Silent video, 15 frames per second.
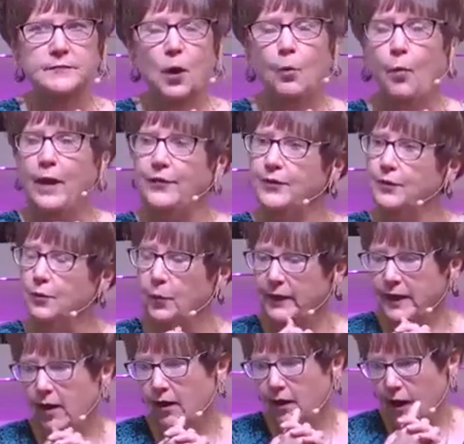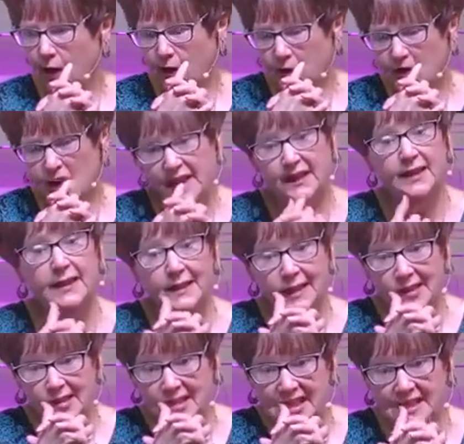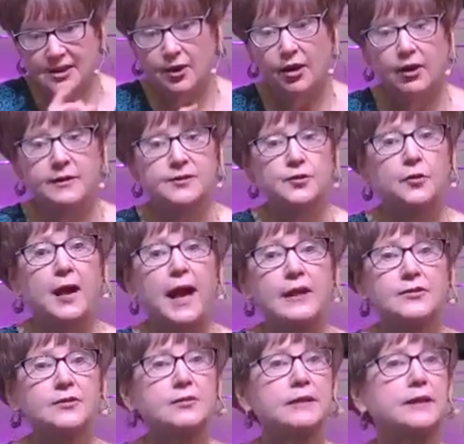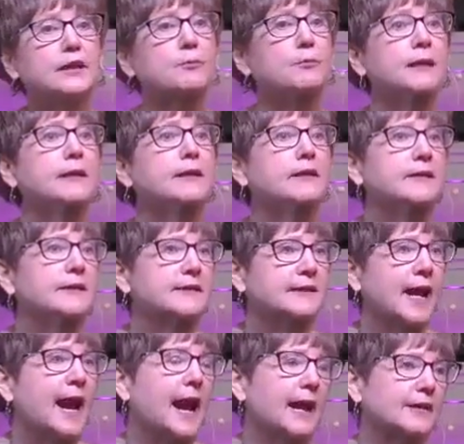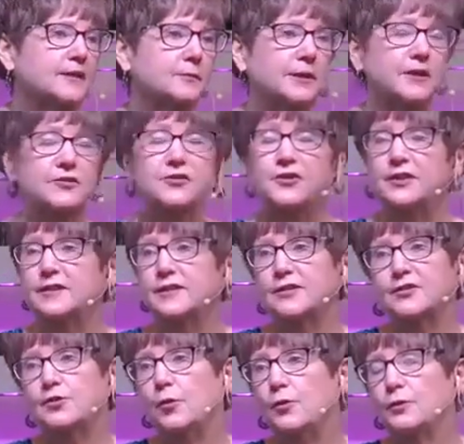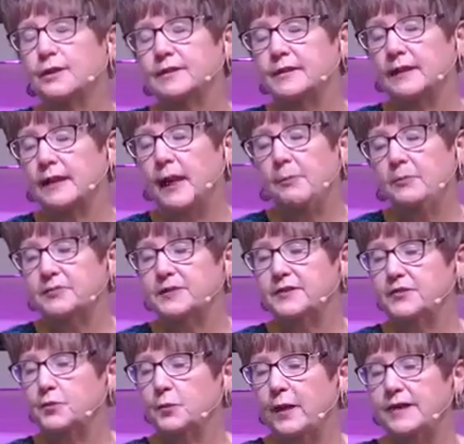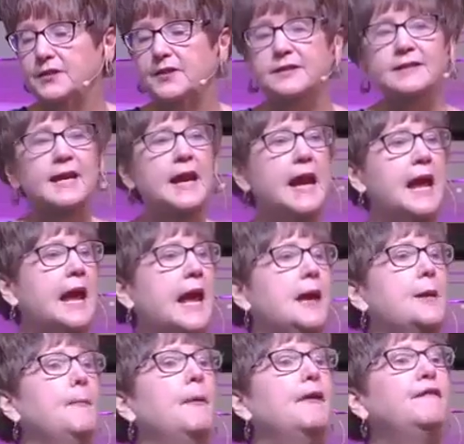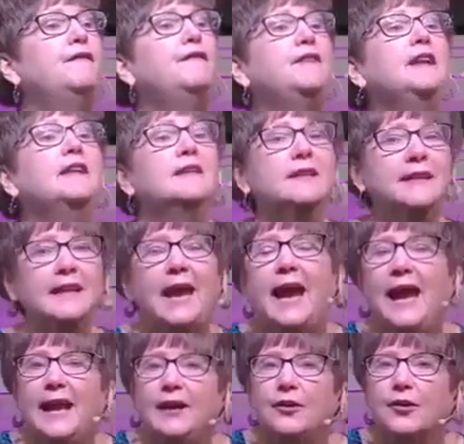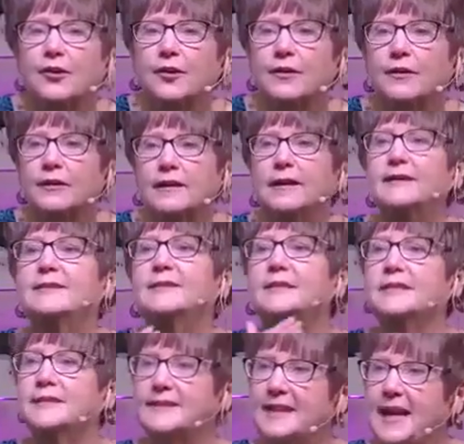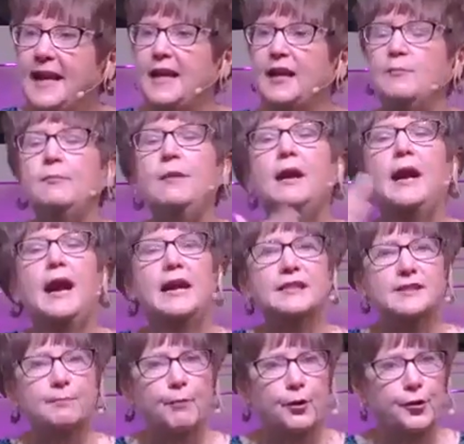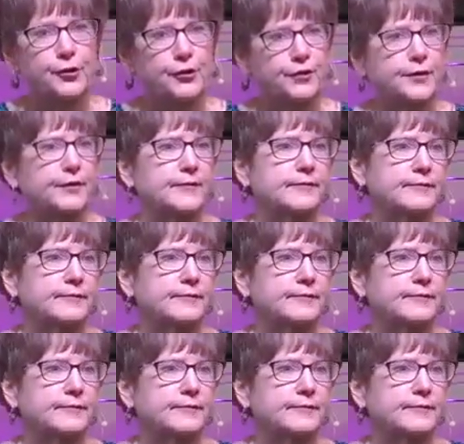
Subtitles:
whether we are thinking these thoughts or actually committing these acts, because Jesus told us in a couple situations, feeling anger is the same as murder.